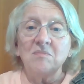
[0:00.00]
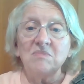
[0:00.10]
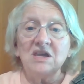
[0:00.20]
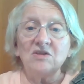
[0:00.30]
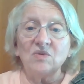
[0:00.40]

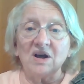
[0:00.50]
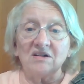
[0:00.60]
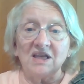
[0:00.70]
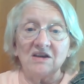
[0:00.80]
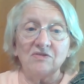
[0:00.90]

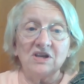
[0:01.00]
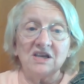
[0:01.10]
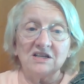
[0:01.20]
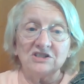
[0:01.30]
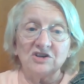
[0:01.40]
Meanwhile,
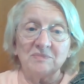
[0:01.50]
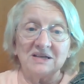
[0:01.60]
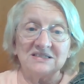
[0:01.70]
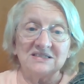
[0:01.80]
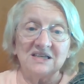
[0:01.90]
every inch of
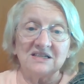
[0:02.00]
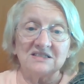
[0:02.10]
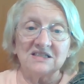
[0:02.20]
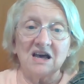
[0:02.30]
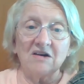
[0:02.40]
my skin
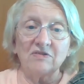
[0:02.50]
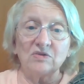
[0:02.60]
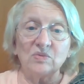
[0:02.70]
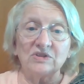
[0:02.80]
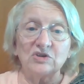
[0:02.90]
is
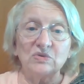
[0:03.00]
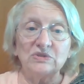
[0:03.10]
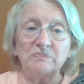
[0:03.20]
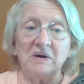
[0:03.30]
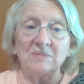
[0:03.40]
covered with
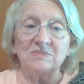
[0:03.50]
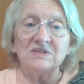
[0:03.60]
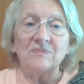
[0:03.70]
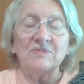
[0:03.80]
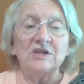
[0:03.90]

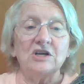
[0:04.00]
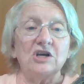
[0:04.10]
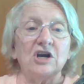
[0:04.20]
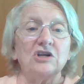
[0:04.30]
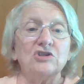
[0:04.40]
goosebumps.
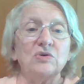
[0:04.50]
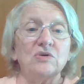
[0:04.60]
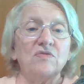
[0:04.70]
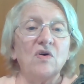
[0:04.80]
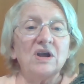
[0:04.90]

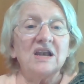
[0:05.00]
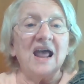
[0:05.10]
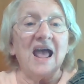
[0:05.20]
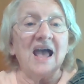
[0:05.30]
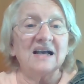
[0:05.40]
To
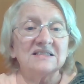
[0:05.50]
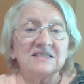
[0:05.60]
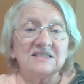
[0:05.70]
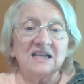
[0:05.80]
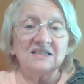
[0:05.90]
avoid
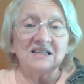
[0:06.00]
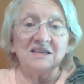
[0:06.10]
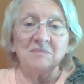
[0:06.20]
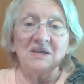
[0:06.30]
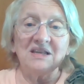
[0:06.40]

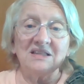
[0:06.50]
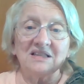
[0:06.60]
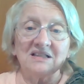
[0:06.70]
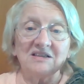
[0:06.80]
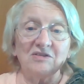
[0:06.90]
accidentally meeting
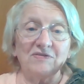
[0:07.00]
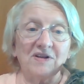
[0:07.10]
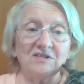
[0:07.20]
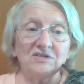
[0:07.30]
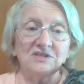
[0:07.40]
the little
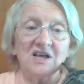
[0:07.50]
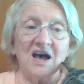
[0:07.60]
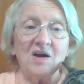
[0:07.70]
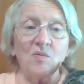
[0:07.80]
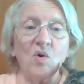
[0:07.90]
fellows,
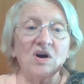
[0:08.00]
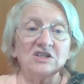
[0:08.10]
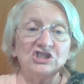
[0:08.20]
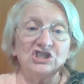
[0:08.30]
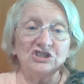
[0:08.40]
I
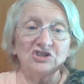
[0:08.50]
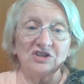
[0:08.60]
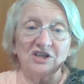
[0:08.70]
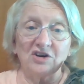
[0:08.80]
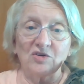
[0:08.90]
walk
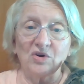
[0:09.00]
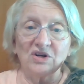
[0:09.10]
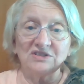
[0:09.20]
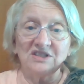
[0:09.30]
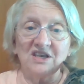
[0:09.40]
gingerly
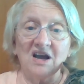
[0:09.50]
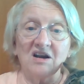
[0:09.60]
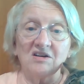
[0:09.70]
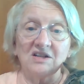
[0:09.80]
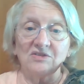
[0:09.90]
across the
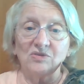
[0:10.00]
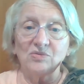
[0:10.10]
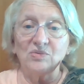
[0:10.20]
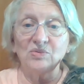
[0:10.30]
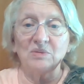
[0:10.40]
yard and
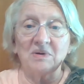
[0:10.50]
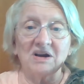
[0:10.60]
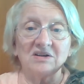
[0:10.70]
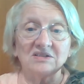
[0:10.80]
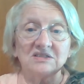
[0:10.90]
through the
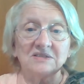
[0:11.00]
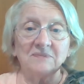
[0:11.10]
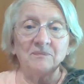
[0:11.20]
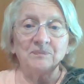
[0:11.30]
barns.